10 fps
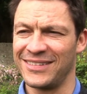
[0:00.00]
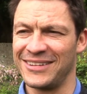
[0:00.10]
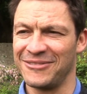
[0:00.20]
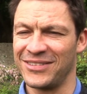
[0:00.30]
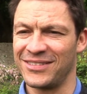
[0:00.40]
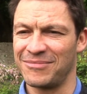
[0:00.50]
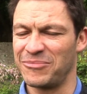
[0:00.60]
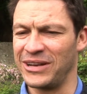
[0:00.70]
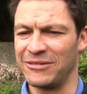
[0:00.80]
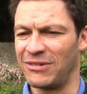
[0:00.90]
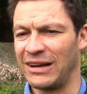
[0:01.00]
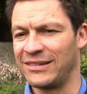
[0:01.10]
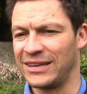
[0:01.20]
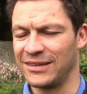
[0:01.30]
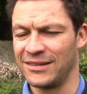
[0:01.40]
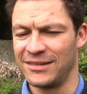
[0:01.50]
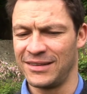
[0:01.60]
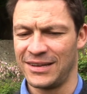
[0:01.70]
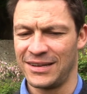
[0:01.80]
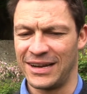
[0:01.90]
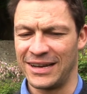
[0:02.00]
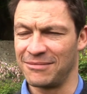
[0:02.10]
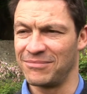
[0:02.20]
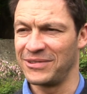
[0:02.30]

and it was brilliant writing, and I had a,